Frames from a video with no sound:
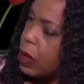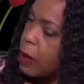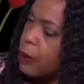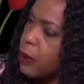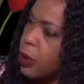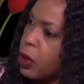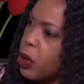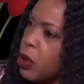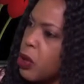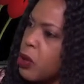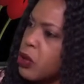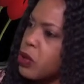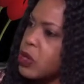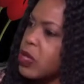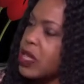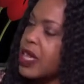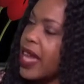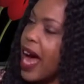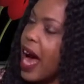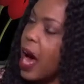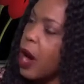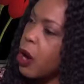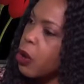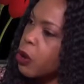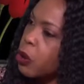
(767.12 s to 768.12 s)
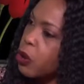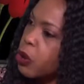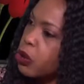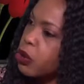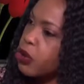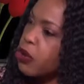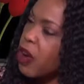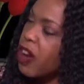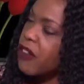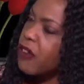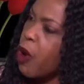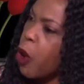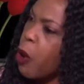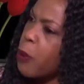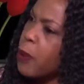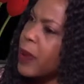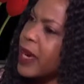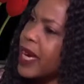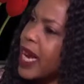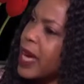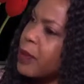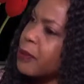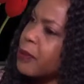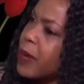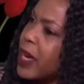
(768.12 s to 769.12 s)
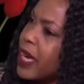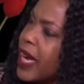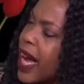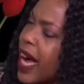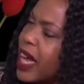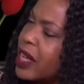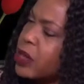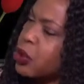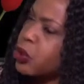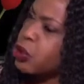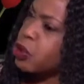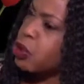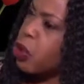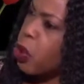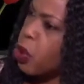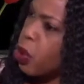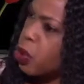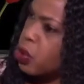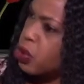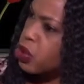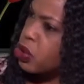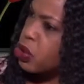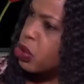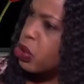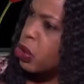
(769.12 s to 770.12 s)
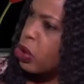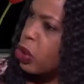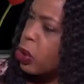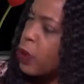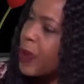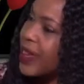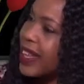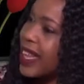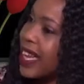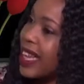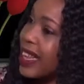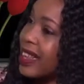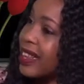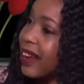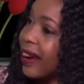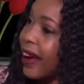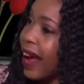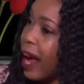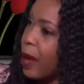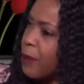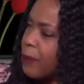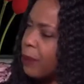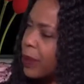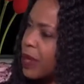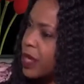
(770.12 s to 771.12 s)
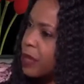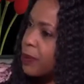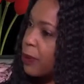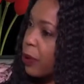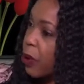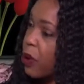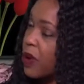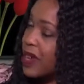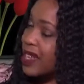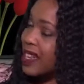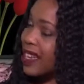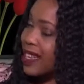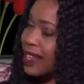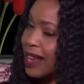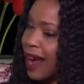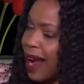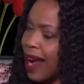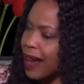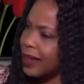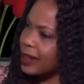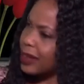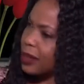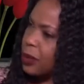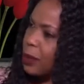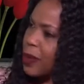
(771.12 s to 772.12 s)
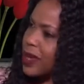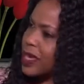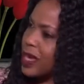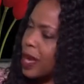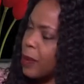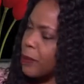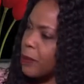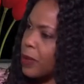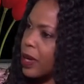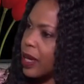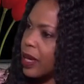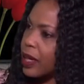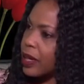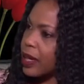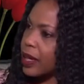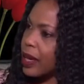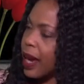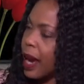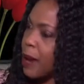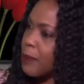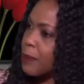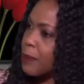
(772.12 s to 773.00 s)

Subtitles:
Because now you have opened up many other doors within the campus. Because it's hectic what's happening in the campus.